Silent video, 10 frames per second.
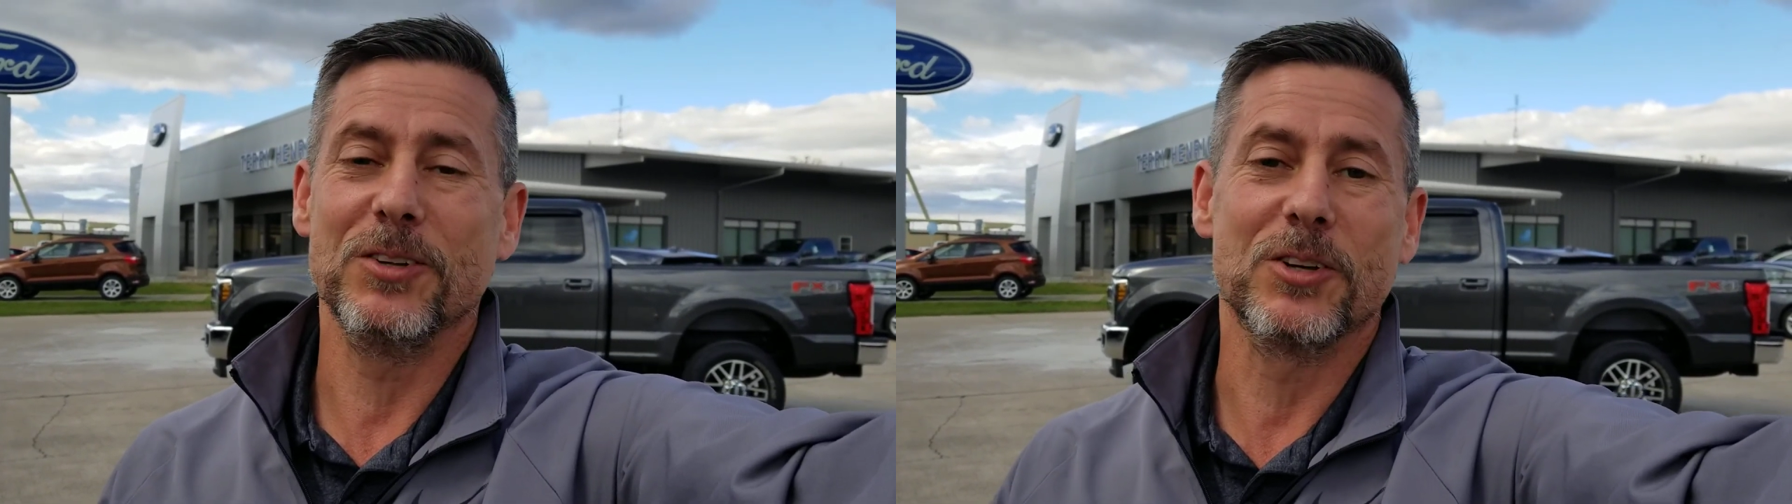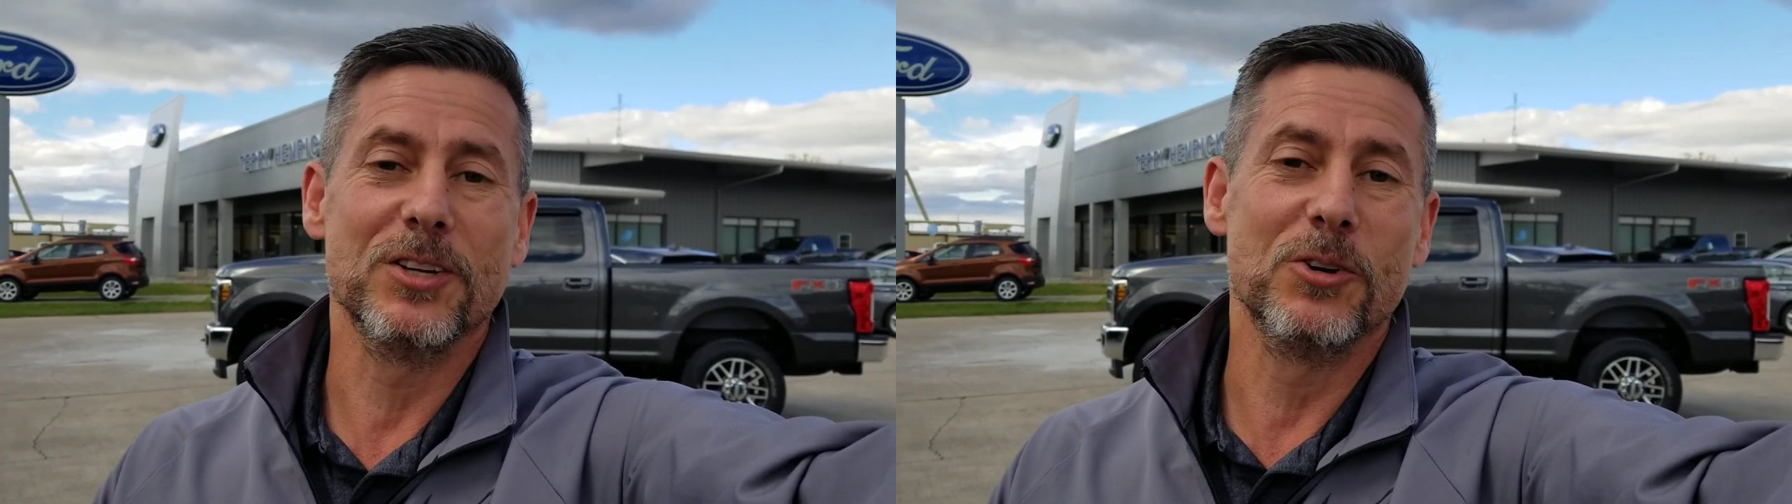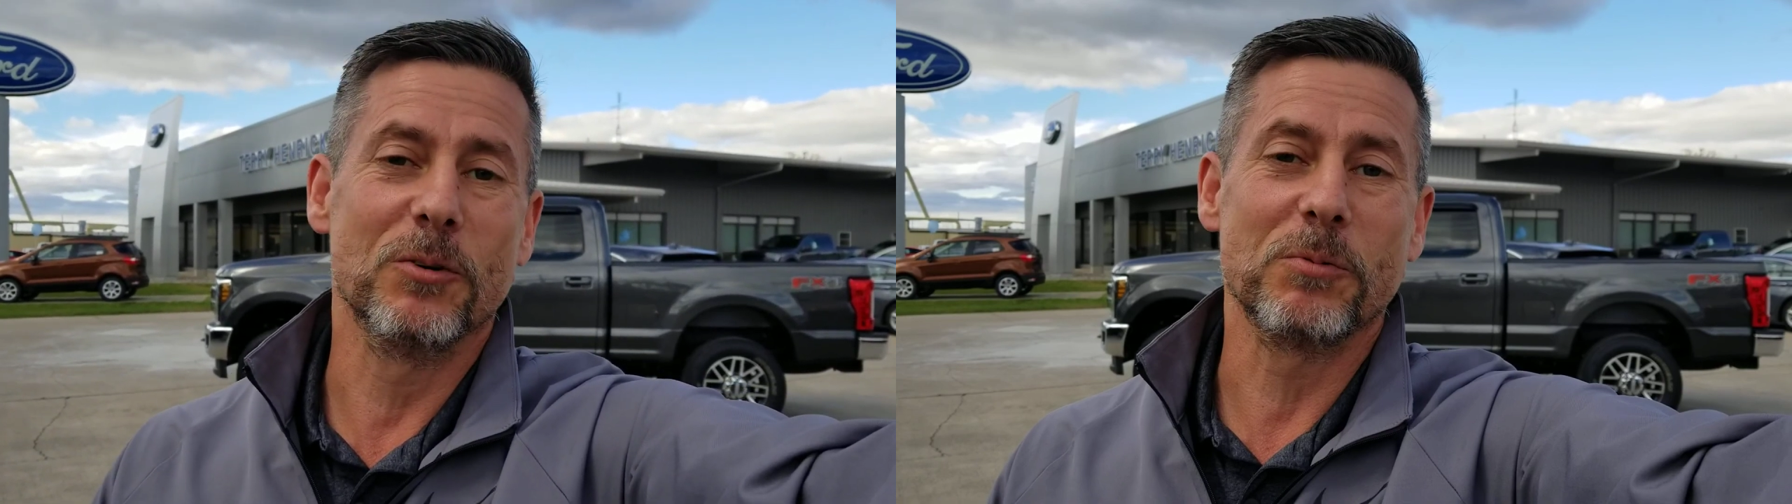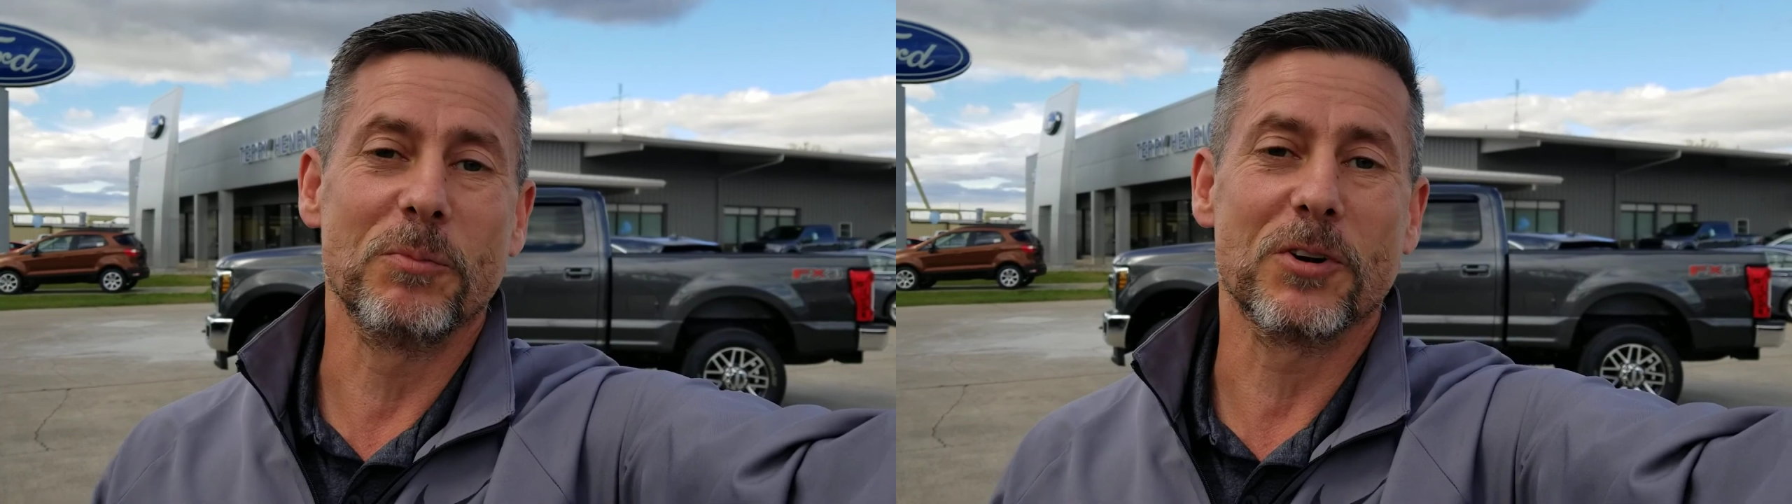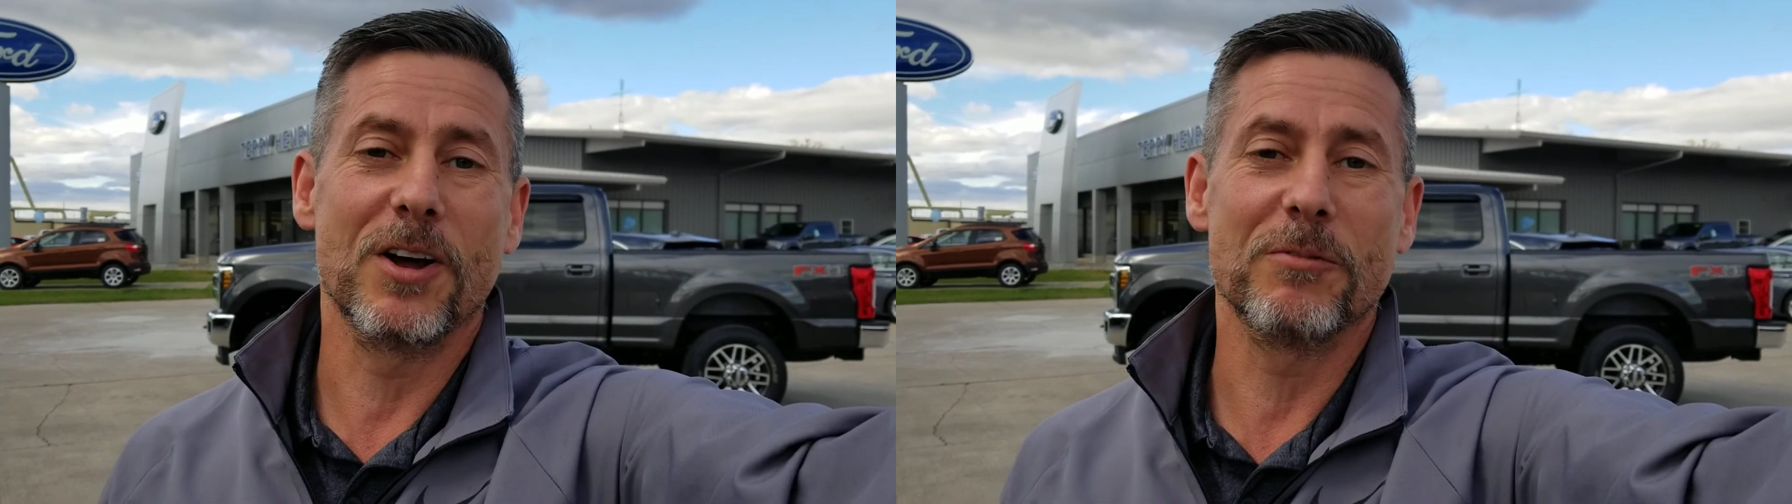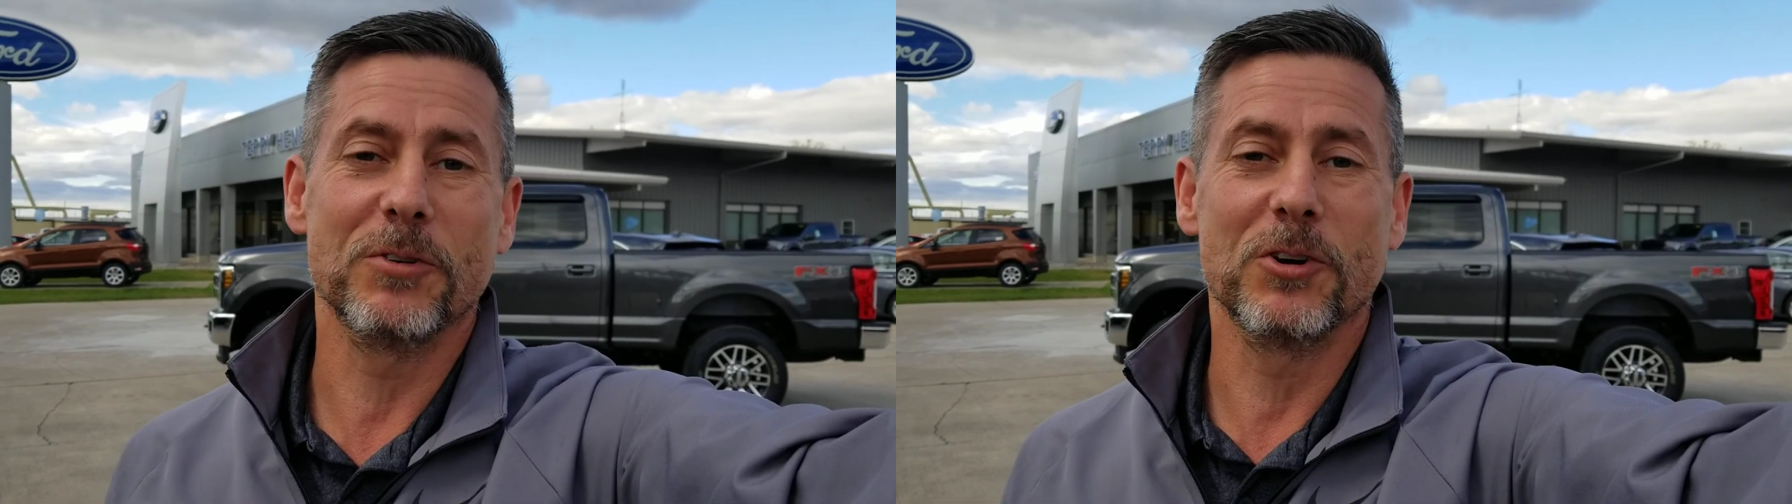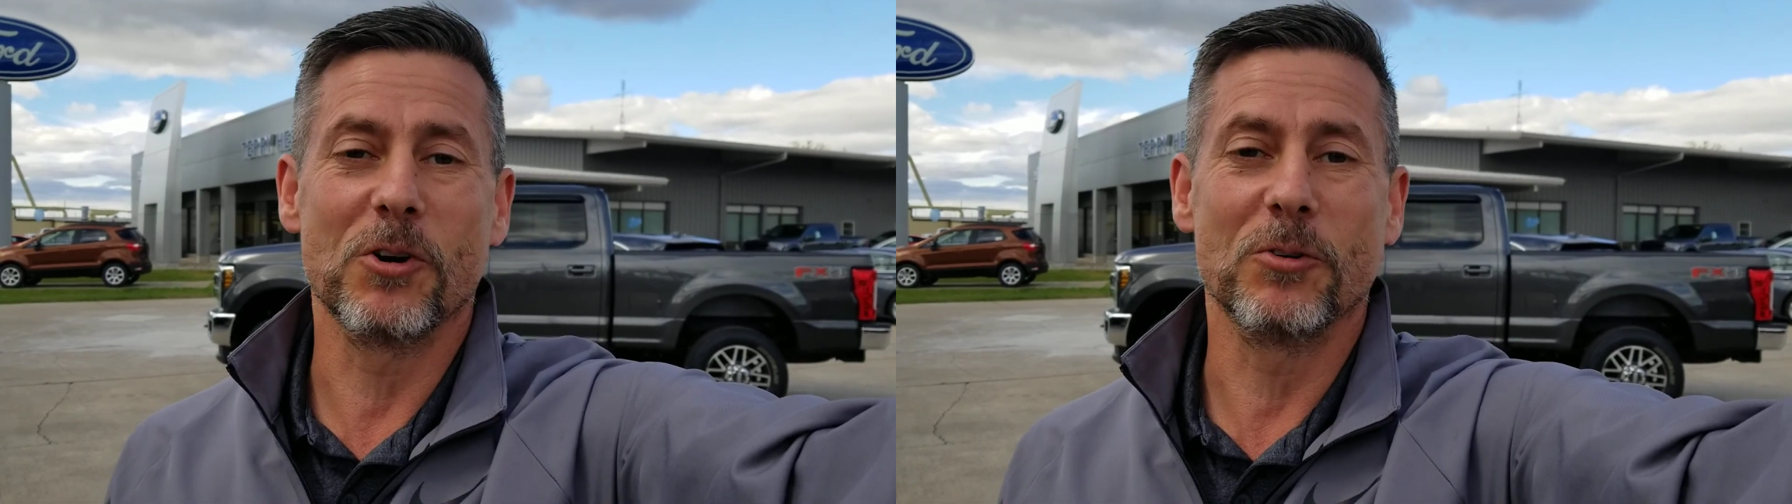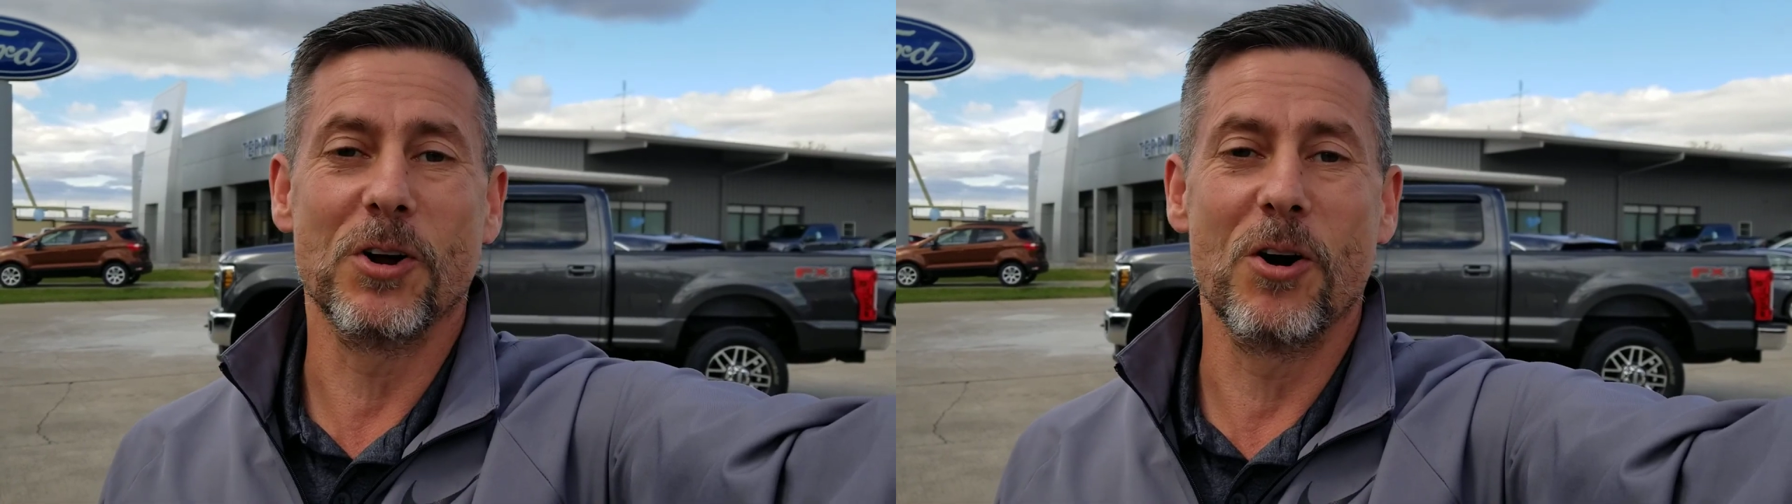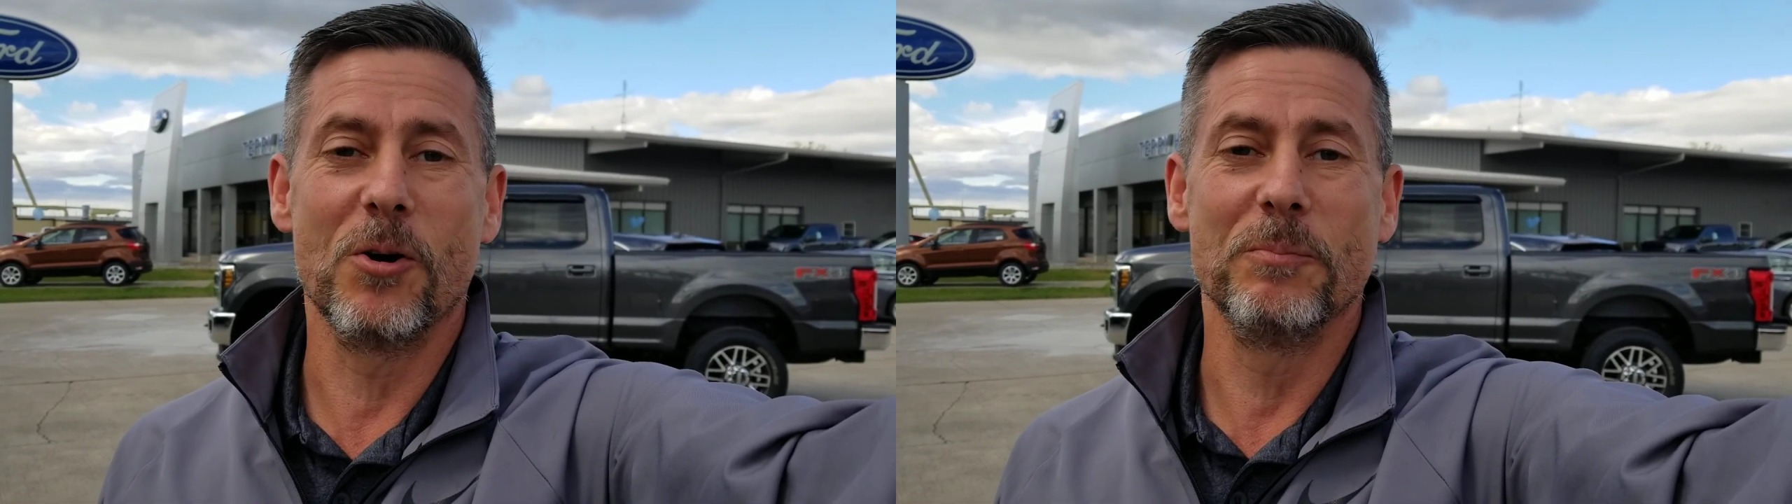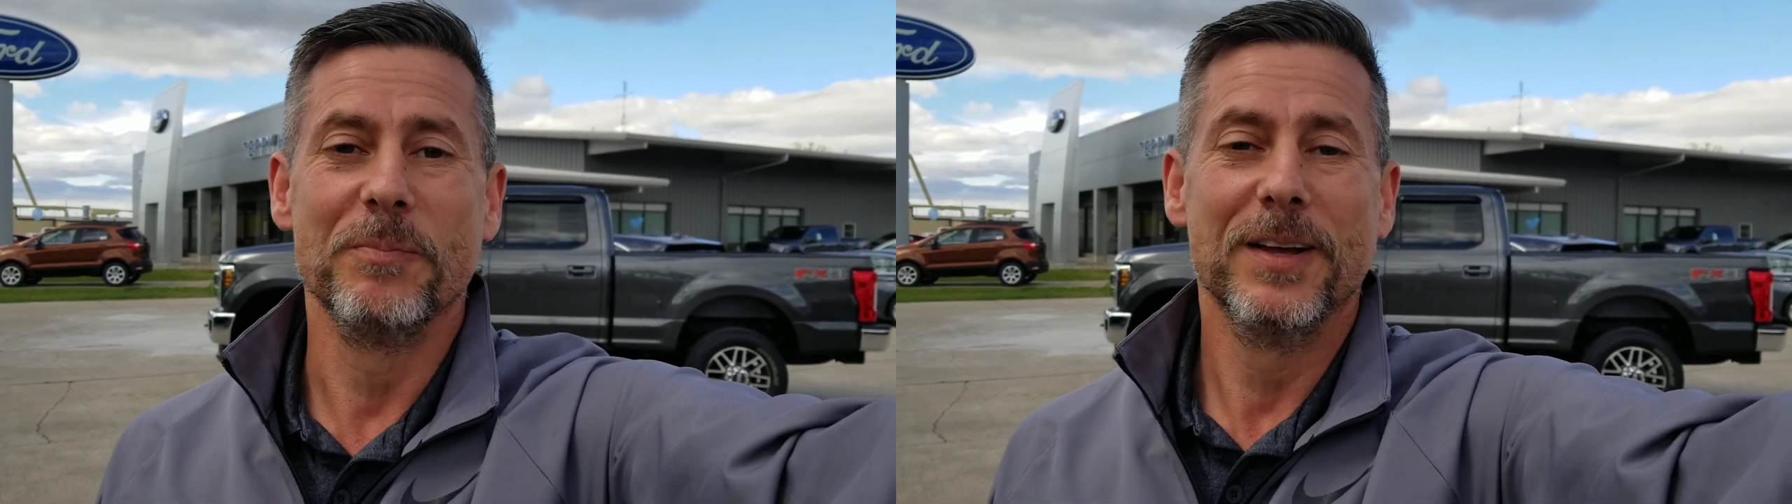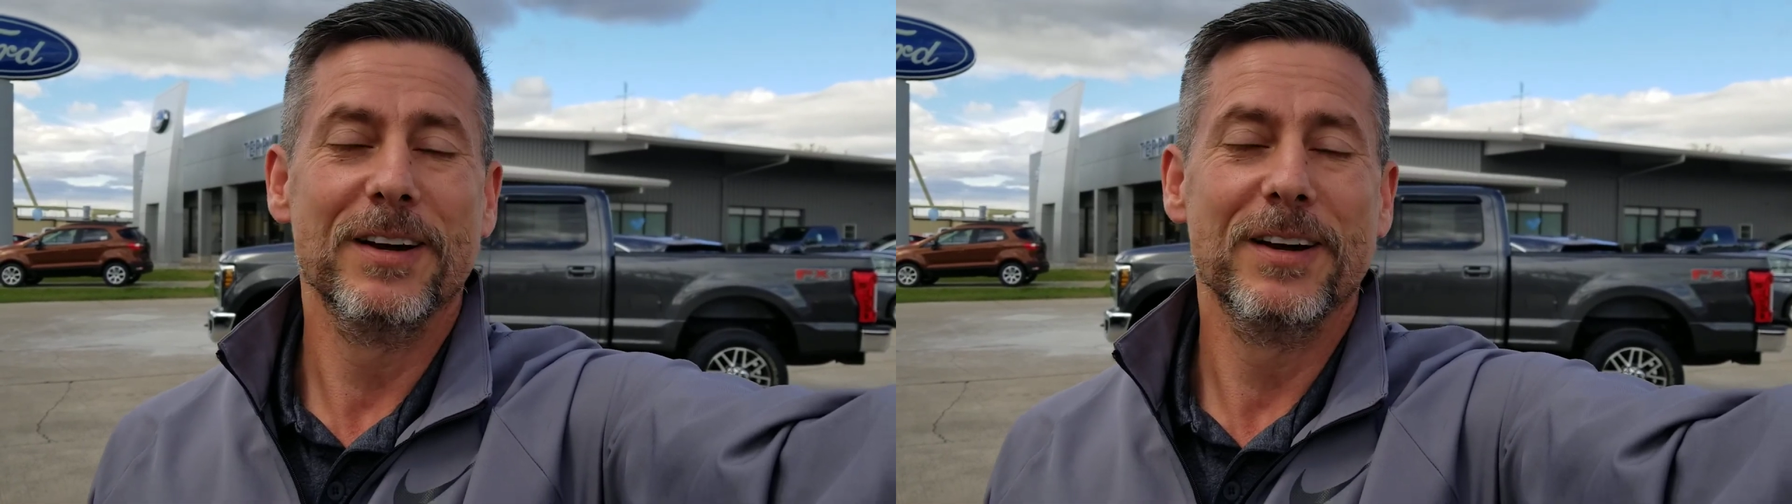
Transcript: you can do it from your comfort your own home